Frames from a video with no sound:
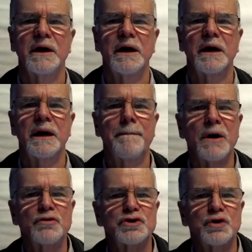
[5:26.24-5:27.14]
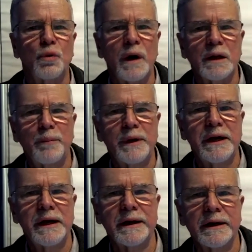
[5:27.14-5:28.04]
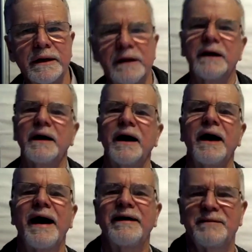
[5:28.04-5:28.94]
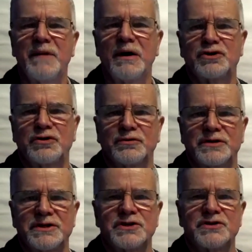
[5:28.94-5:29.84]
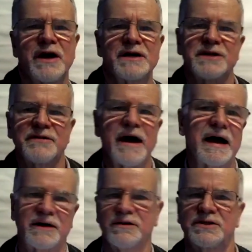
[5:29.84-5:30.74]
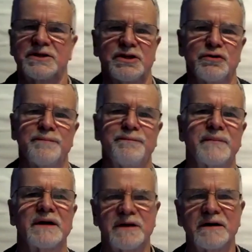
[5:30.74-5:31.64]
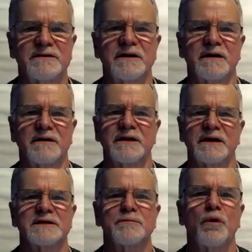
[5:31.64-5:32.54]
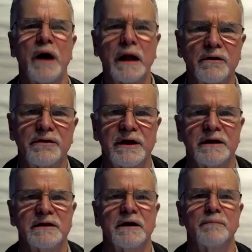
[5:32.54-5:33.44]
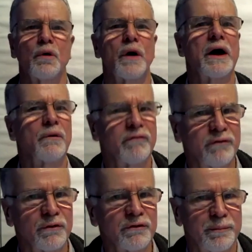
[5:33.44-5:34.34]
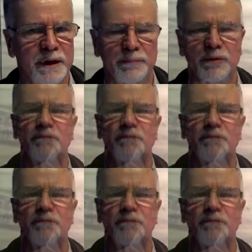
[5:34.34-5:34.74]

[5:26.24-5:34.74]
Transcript: emotional well-being and emotional distress, and that continuum. That I think is more healthy and more helpful to people.